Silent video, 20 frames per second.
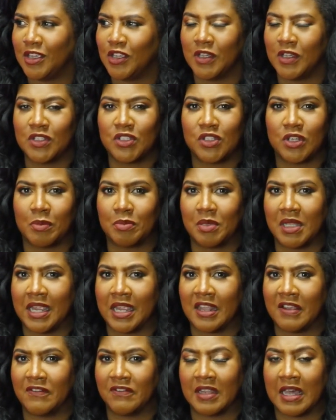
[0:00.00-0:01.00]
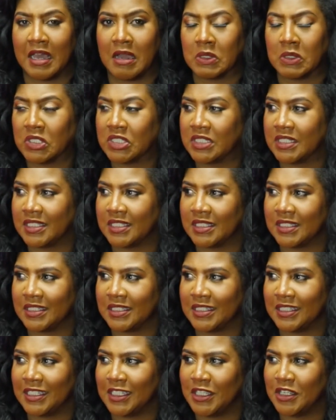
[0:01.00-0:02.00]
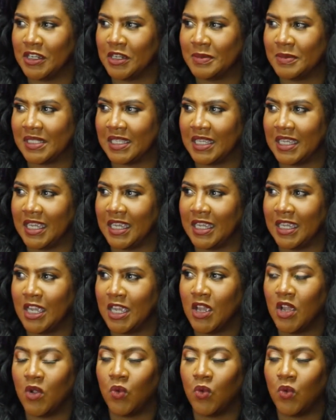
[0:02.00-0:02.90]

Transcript: you can start planting flowers, you know what I'm saying?